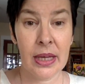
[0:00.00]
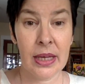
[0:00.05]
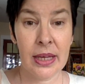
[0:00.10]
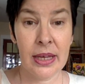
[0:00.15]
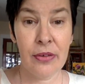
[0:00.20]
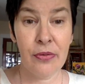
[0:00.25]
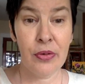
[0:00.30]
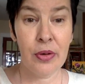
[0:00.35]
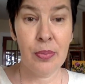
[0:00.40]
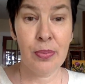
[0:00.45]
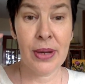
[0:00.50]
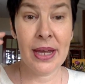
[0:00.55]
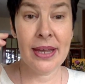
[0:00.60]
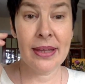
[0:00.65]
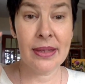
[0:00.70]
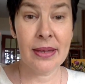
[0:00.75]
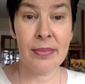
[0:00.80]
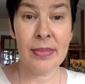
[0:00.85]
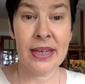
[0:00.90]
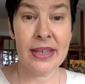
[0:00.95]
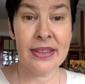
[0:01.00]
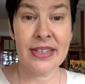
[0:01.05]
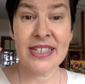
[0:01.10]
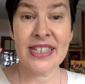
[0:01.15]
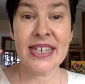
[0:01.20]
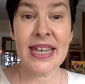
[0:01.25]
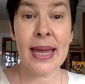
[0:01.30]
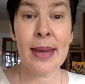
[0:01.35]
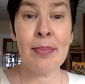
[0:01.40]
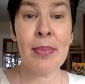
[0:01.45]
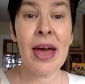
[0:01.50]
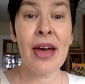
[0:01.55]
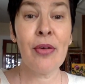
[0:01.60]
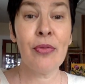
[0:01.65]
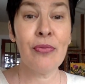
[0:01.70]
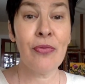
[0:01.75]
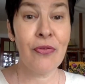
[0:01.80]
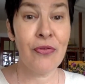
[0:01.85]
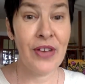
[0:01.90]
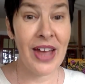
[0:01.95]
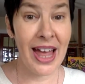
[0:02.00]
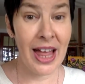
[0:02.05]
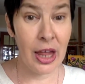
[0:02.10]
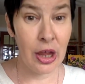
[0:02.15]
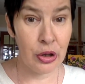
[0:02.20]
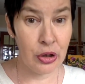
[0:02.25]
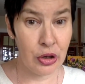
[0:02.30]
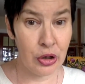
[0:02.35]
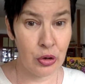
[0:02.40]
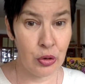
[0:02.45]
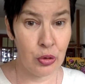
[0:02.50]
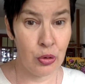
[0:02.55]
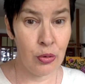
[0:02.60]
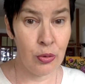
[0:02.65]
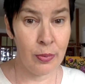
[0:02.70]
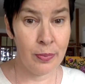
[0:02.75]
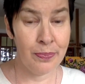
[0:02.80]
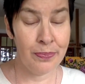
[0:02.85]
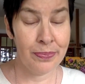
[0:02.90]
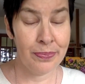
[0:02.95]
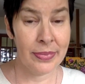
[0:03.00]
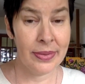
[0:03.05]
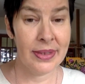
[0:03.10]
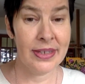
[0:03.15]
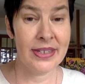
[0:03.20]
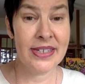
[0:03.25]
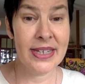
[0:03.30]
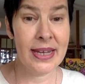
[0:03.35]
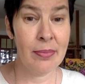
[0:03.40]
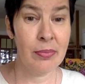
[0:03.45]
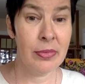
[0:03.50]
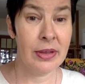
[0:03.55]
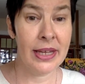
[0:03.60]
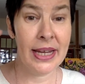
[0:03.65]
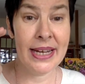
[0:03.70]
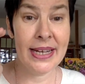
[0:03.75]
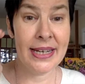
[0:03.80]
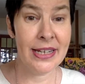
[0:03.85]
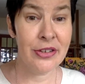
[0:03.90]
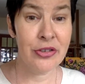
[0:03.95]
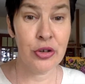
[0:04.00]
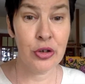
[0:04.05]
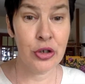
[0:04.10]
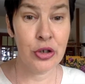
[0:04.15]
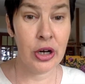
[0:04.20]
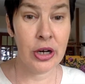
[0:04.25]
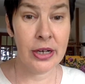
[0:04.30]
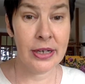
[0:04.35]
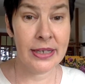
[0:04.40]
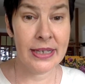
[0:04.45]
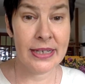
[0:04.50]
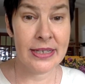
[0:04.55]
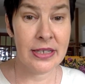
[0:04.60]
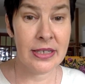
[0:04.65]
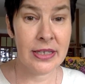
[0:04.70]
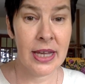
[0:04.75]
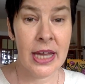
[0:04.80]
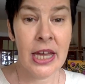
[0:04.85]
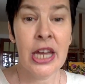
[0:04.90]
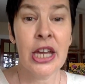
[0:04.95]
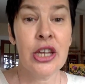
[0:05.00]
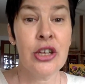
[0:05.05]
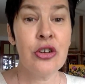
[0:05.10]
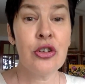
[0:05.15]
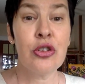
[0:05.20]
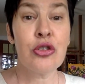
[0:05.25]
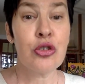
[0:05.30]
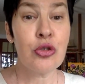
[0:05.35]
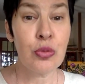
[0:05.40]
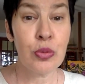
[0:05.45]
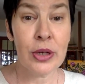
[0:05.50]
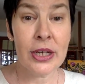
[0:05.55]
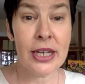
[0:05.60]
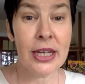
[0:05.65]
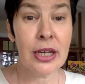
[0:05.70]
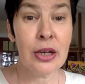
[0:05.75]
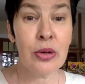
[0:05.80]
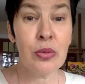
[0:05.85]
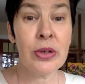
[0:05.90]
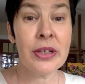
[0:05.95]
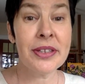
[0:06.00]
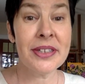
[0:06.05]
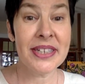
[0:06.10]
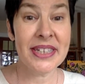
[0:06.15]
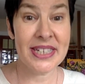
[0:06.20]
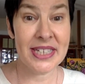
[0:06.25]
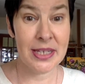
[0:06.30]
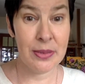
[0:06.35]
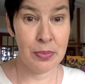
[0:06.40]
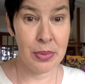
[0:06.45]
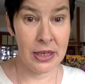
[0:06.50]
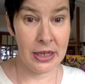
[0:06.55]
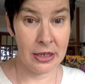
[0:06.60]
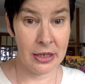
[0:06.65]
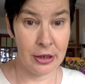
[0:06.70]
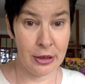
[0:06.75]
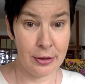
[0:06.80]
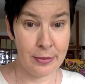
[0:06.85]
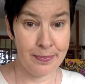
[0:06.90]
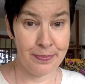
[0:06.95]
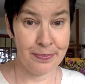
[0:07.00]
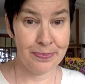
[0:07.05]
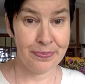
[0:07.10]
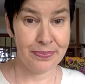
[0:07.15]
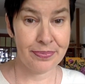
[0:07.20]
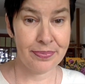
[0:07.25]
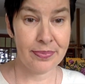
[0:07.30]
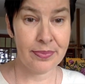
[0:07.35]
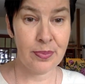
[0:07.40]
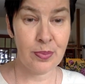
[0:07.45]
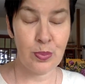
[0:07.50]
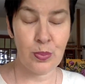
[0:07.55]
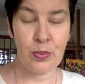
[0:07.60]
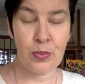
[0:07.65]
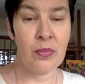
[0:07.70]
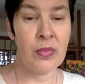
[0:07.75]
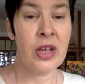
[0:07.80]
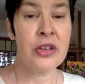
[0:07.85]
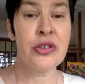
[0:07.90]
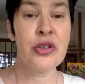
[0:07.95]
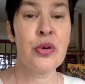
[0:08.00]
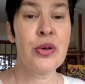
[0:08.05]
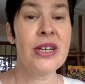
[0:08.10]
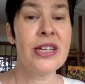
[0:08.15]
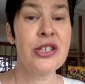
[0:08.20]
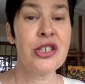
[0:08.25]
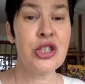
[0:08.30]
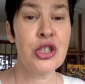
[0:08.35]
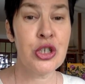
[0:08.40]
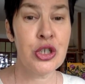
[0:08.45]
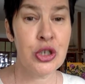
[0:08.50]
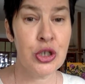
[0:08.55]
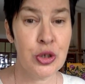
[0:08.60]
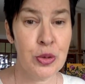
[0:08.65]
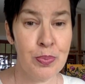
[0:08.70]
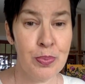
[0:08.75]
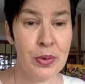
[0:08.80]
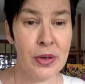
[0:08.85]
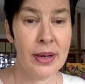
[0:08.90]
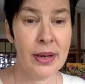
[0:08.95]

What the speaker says: if you paint them in the same value, the same lightness or darkness, your tree will disappear. So it is super